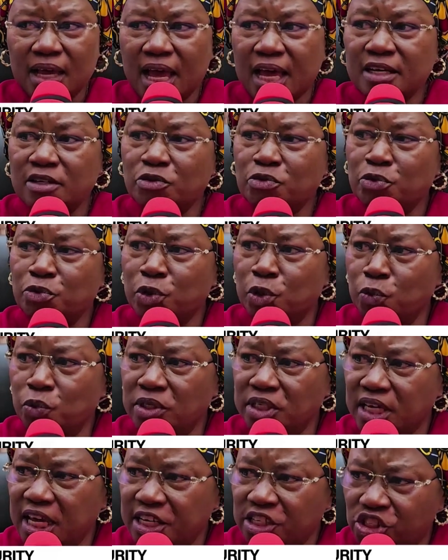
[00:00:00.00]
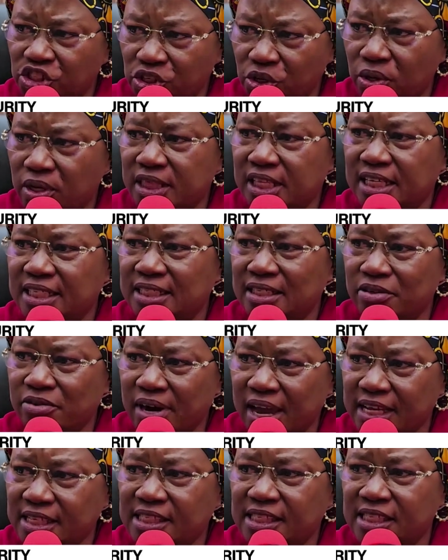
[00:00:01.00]
And we would ensure that the
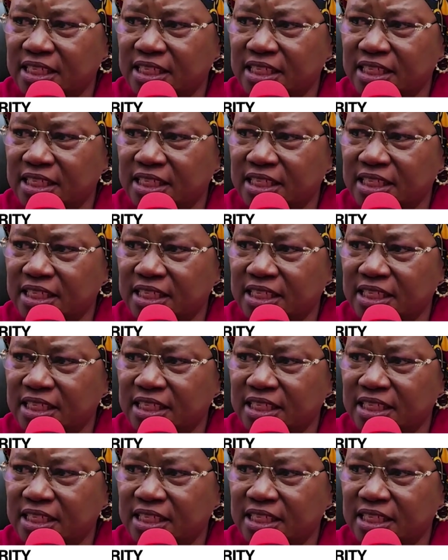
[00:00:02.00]
right